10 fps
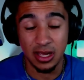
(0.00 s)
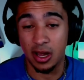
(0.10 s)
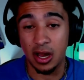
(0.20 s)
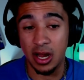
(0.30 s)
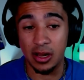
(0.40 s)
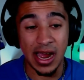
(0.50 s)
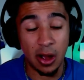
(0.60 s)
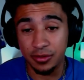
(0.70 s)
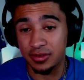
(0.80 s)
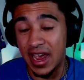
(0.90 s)

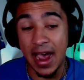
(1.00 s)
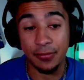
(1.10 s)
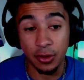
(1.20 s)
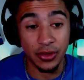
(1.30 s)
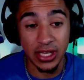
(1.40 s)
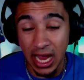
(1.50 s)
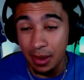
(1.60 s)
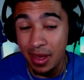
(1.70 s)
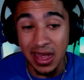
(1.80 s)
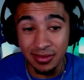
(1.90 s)
house after the game
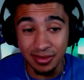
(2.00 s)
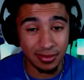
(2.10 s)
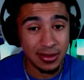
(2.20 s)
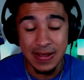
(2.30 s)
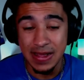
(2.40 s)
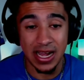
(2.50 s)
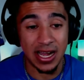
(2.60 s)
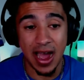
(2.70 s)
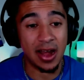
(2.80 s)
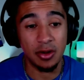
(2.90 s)
ends.
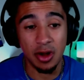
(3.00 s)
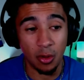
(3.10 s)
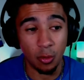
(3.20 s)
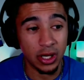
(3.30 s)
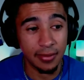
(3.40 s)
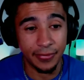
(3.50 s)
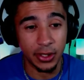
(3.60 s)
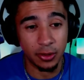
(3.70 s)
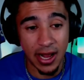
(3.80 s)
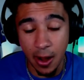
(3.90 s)
I don't know. We're going to figure
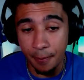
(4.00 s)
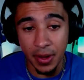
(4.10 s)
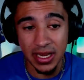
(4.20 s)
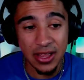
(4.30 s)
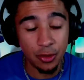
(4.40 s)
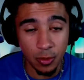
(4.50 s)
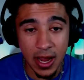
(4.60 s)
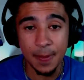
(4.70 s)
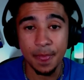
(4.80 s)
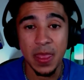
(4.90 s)
it out. But either
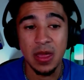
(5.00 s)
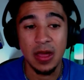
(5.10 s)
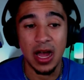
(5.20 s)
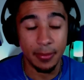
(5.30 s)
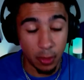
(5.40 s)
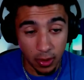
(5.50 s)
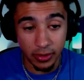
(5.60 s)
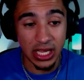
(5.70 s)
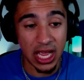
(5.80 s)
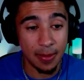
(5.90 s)
way, I'm going to the
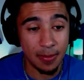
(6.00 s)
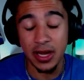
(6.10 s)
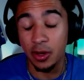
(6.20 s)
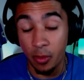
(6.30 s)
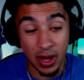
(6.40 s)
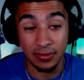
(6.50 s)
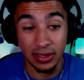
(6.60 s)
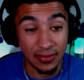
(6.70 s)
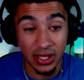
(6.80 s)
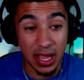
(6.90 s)
game. I don't want to have to leave
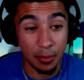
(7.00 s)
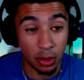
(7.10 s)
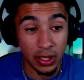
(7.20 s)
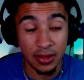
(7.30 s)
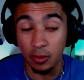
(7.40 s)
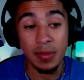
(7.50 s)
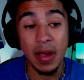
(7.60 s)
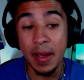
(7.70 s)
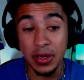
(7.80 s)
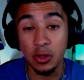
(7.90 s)
the game early. So we might
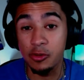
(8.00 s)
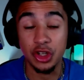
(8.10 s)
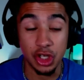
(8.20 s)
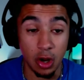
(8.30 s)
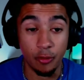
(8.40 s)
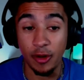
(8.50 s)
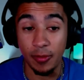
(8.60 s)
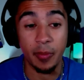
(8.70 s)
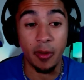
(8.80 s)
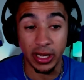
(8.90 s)
be doing the show from the
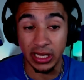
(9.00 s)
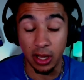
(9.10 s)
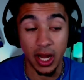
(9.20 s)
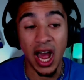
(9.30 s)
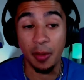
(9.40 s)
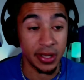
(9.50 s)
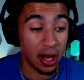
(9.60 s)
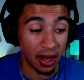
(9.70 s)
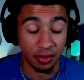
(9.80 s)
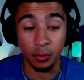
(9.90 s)
parking lot. I'll be
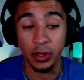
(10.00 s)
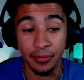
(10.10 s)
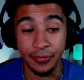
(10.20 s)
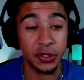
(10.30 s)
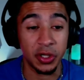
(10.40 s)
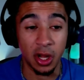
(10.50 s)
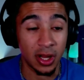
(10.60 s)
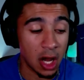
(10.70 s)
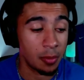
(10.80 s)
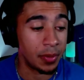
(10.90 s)
honest. We're going to figure it all
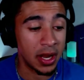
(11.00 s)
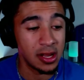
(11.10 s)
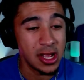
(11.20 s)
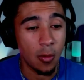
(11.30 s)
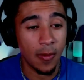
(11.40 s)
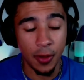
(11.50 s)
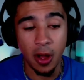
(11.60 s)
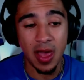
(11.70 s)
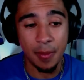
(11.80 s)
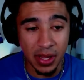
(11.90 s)
out. But with all
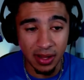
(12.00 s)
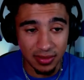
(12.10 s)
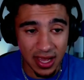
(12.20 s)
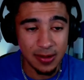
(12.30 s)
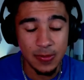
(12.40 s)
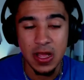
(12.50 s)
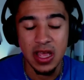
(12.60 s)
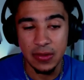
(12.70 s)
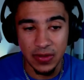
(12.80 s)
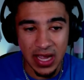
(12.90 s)
that being said,
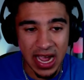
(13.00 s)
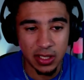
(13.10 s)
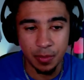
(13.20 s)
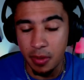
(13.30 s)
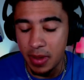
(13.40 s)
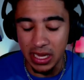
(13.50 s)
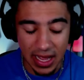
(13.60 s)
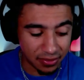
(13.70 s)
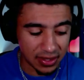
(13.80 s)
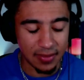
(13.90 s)
if you had to put my life
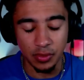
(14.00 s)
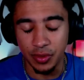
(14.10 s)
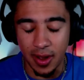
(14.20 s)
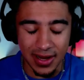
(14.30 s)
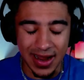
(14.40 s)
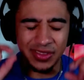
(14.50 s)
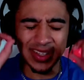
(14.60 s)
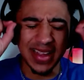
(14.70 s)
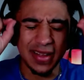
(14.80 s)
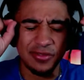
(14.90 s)
savings on it, I think I
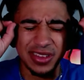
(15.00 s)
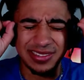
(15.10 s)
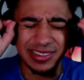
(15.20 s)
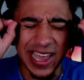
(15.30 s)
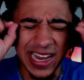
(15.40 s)
give the slight